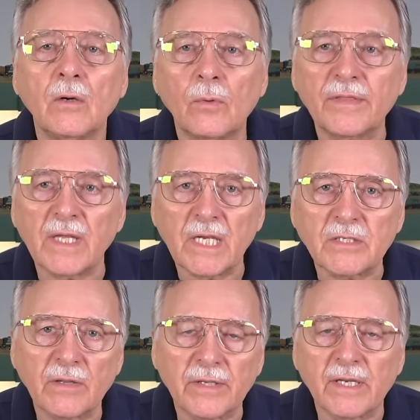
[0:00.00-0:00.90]
with
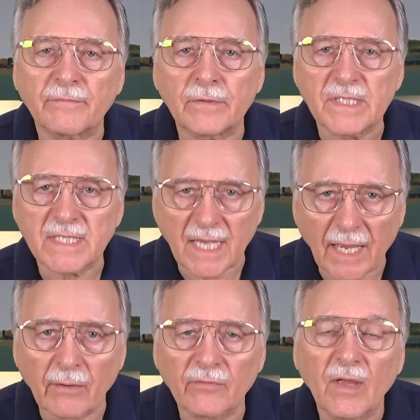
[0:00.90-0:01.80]
each of the different
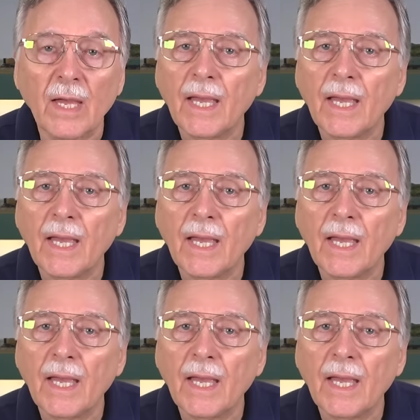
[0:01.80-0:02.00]
scales